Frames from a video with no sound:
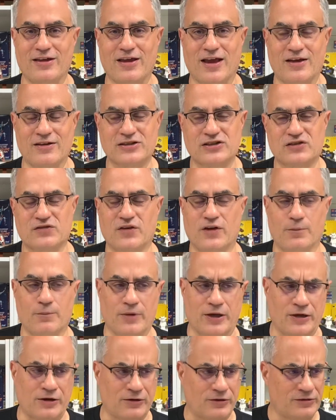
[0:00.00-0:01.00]
I just felt
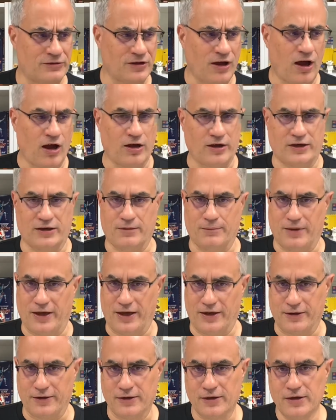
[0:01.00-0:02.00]
better talking
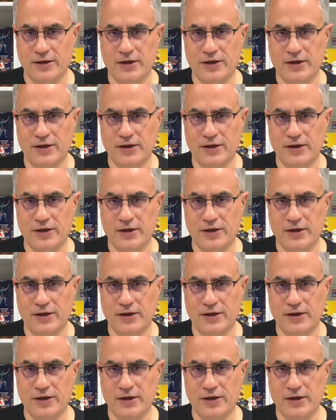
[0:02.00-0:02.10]
about it.